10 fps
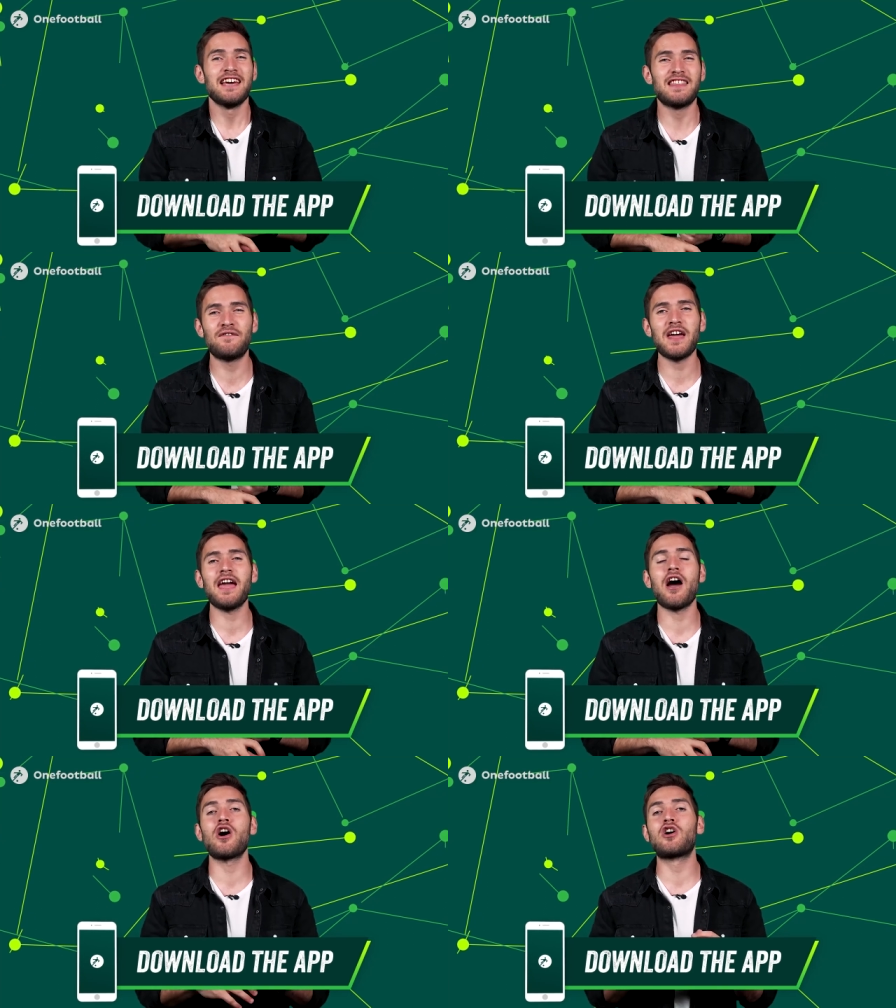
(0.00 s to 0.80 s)
then
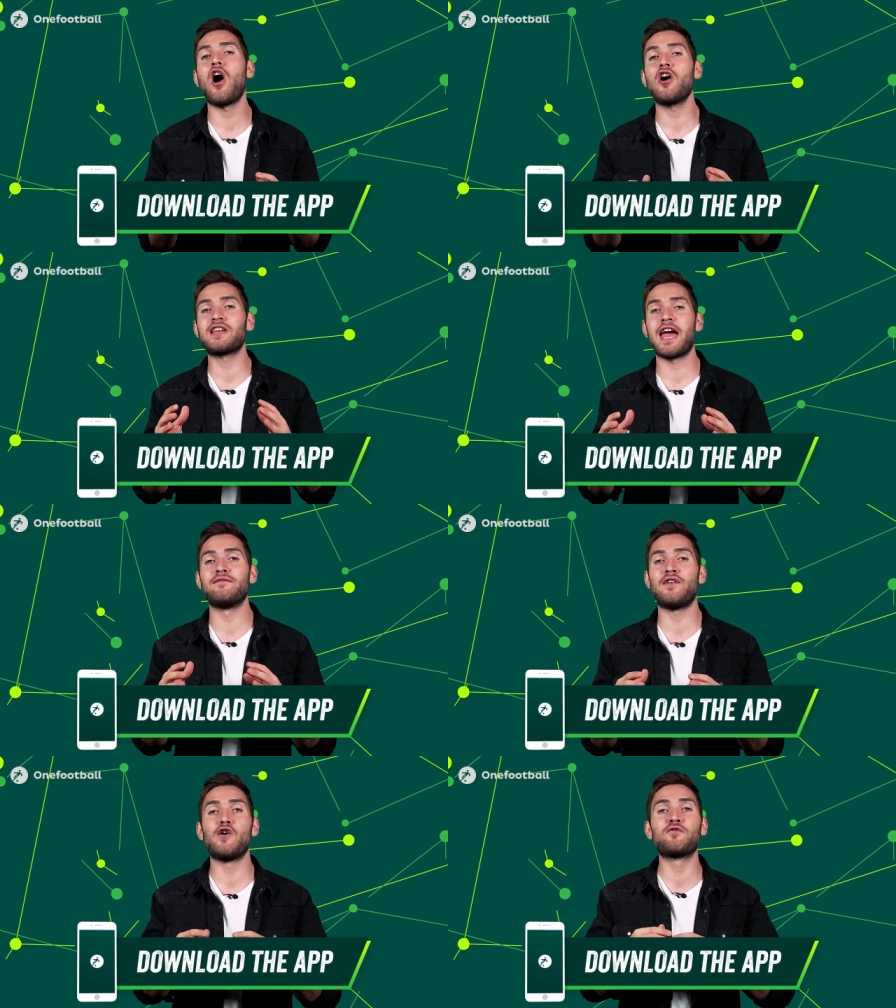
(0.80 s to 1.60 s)
VAR can't get
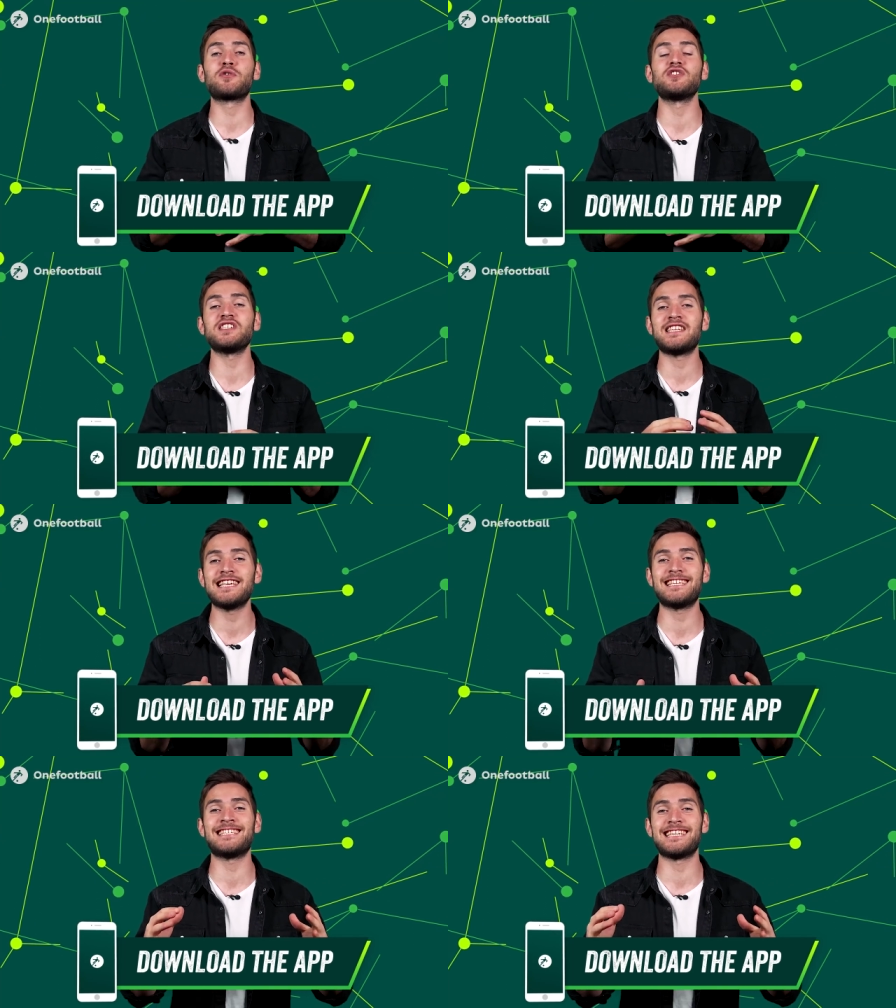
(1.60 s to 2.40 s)
involved because it's
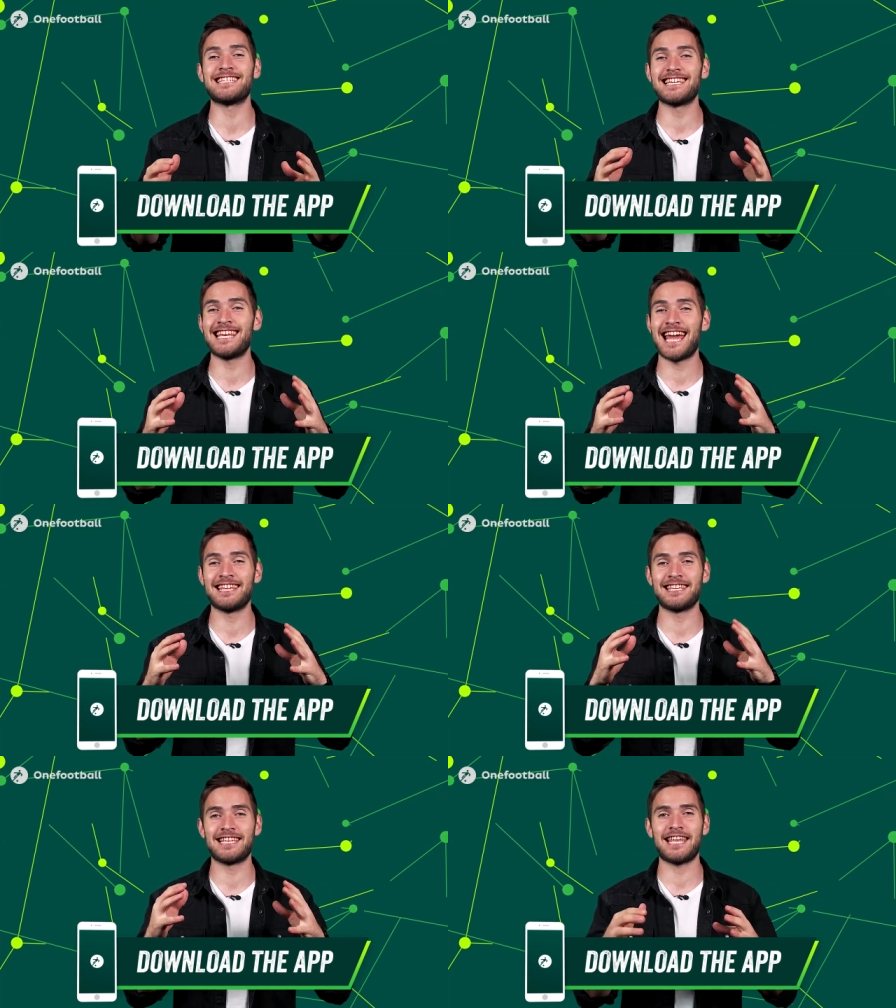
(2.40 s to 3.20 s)
his decision at the
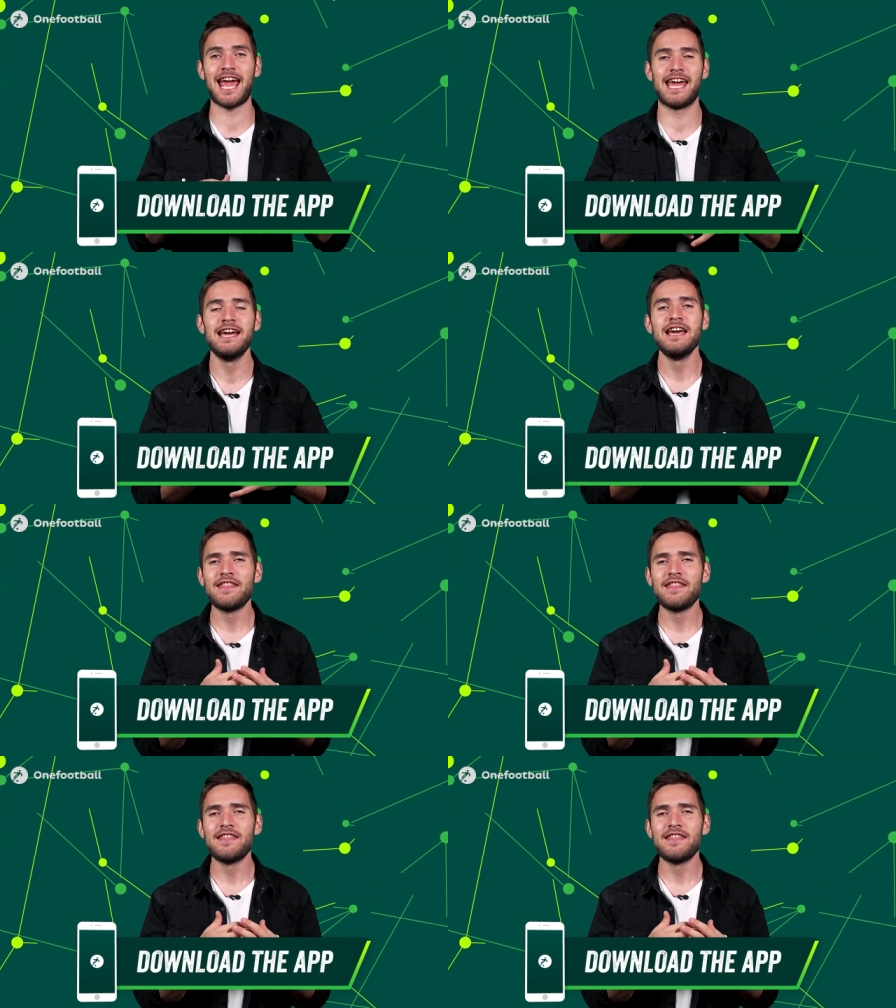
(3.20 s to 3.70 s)
end of the day.